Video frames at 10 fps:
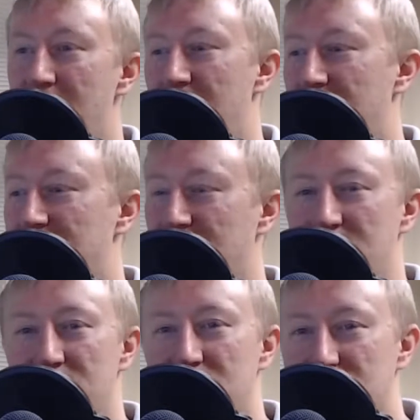and
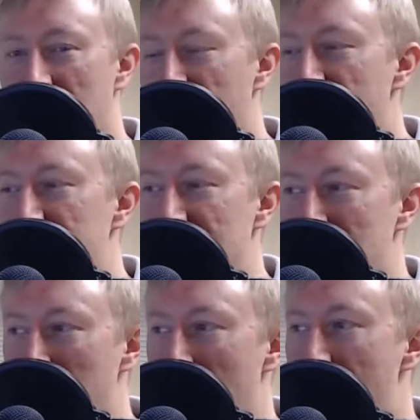turn Salt Lake City
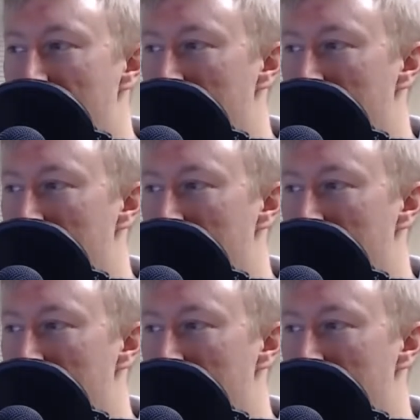into a bigger